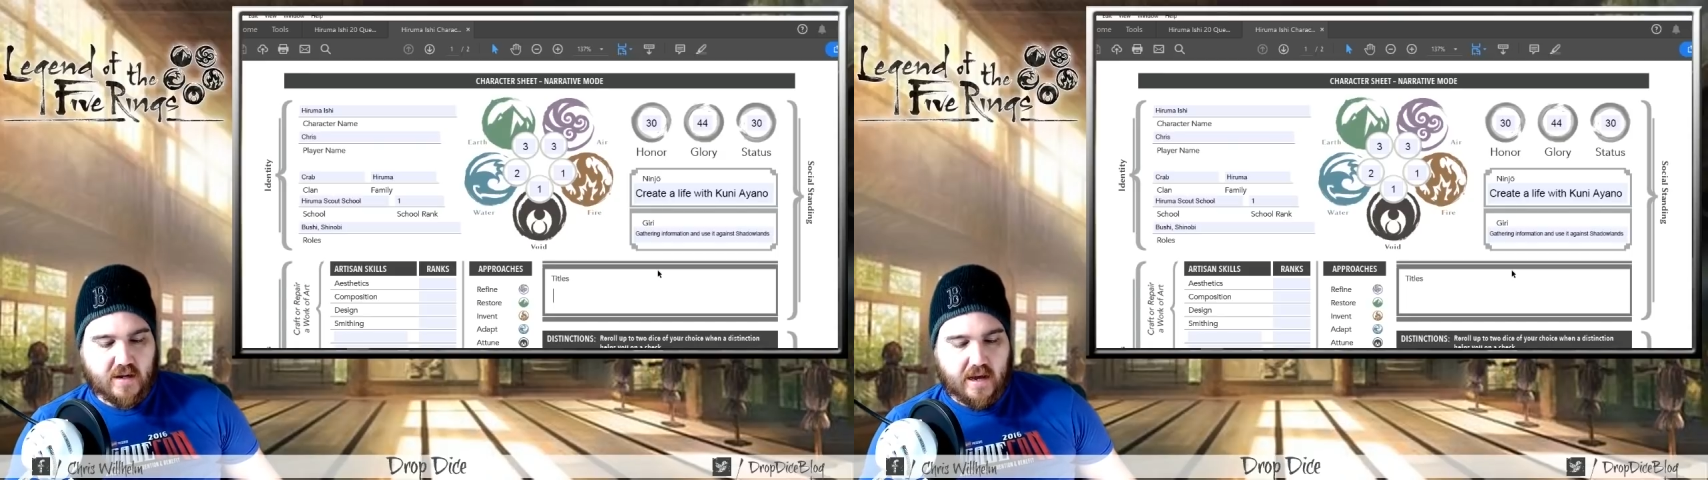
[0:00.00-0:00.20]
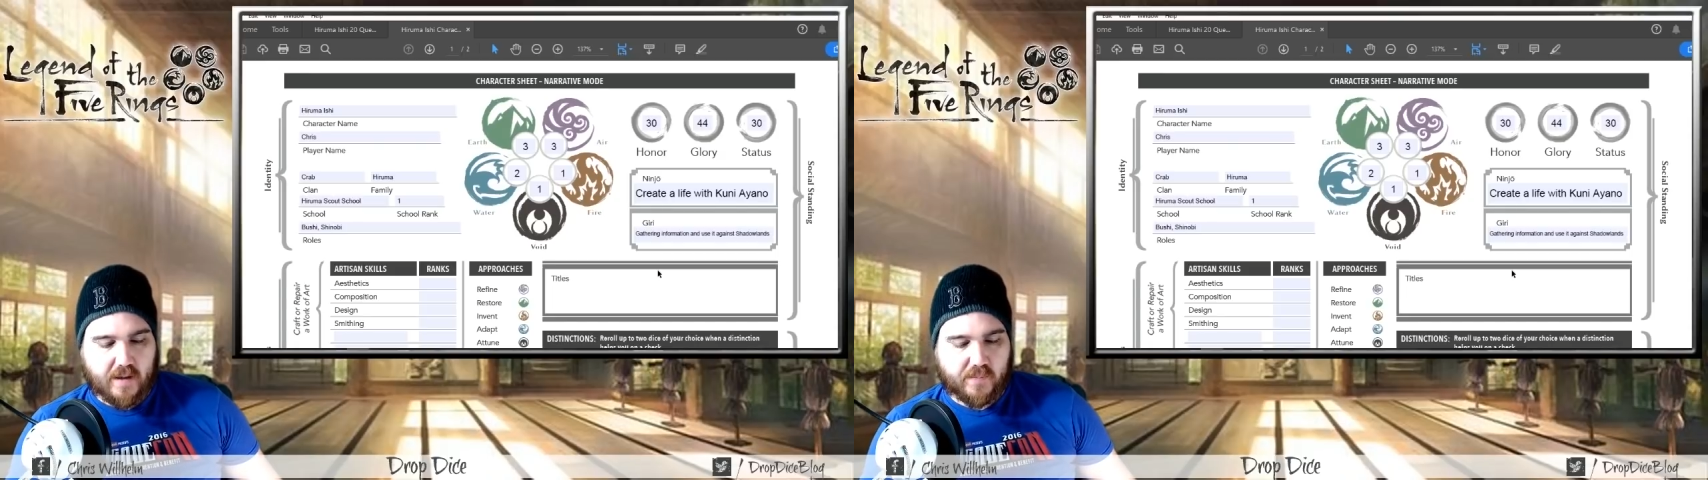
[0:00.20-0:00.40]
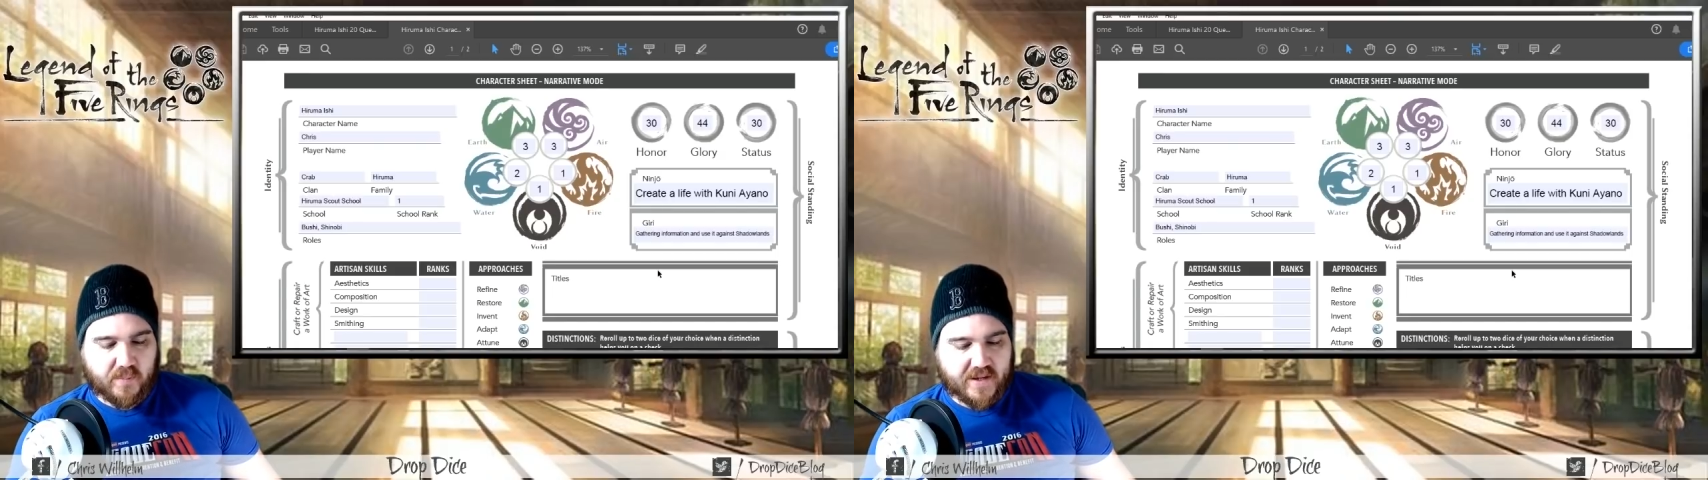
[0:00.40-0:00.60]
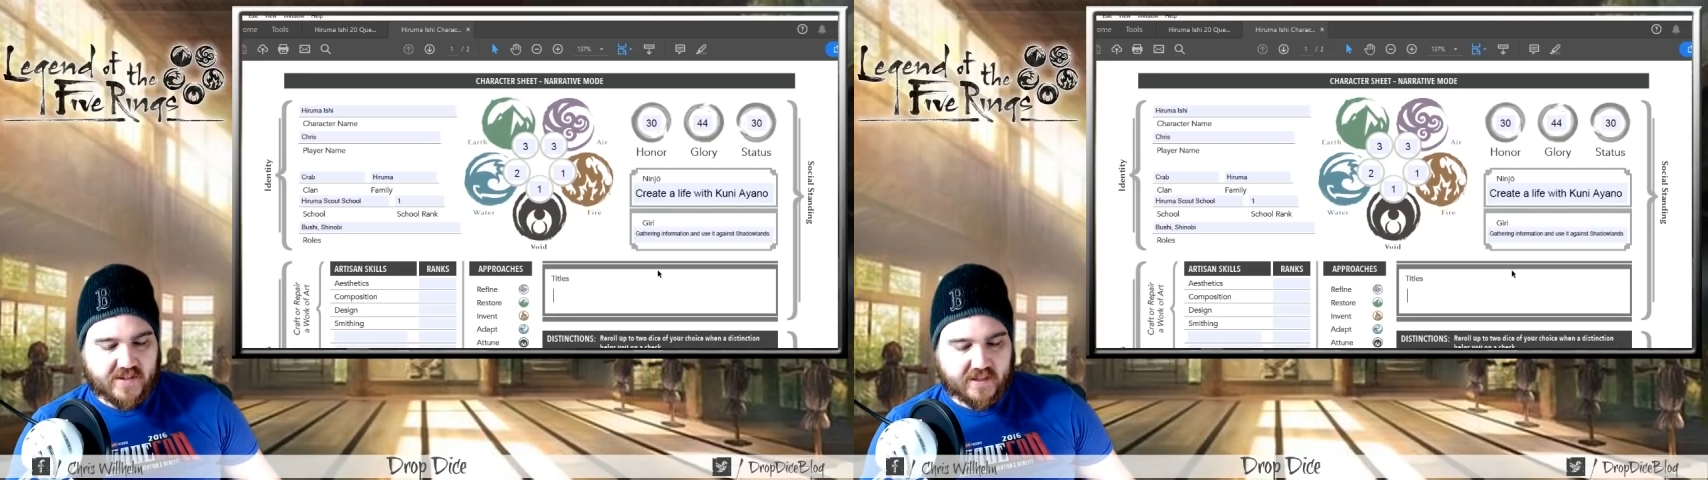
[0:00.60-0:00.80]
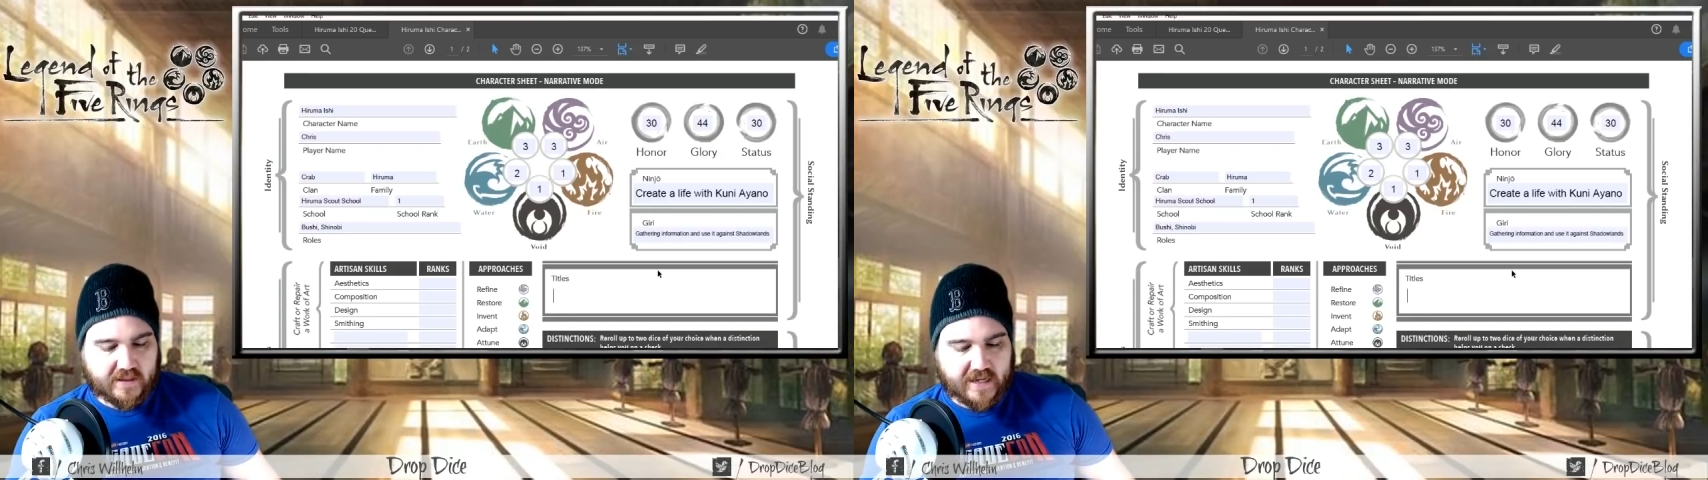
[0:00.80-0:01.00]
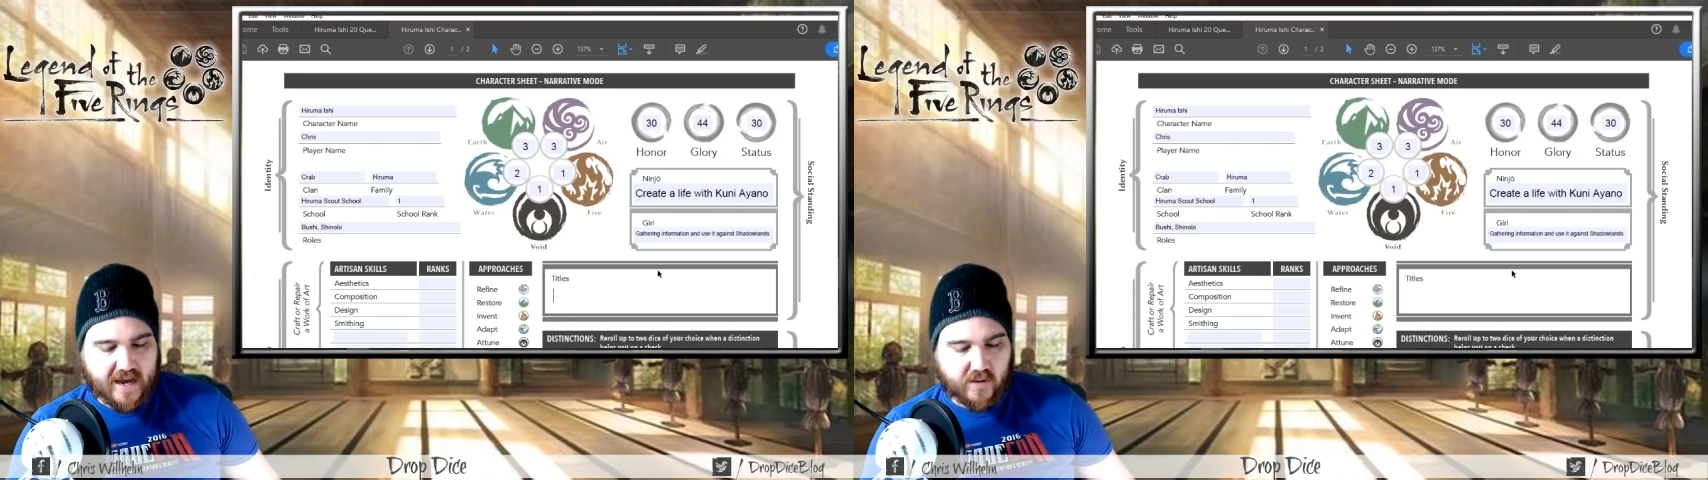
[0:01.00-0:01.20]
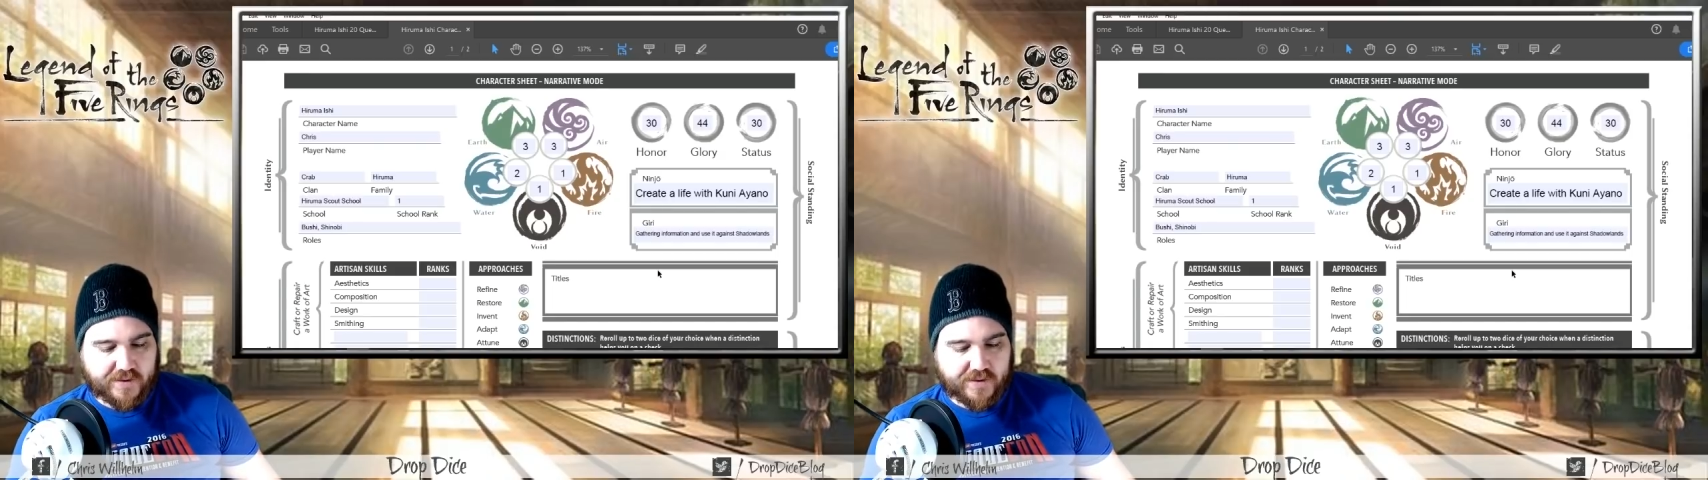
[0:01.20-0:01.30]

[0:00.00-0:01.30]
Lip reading: But basically how